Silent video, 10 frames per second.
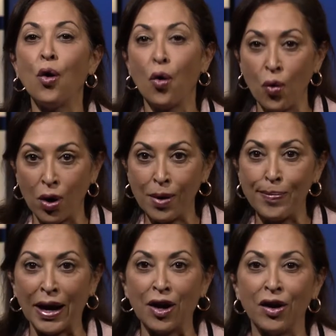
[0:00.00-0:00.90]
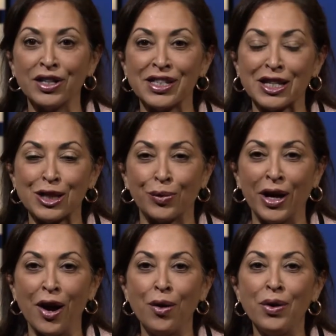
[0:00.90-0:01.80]
or by calling six three
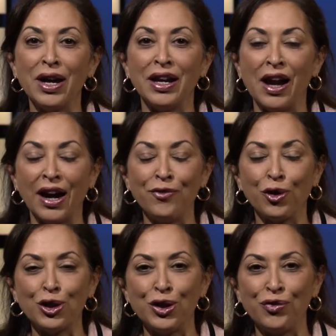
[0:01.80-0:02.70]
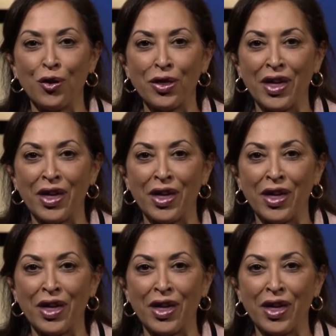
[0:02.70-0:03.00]
zero, nine four two, four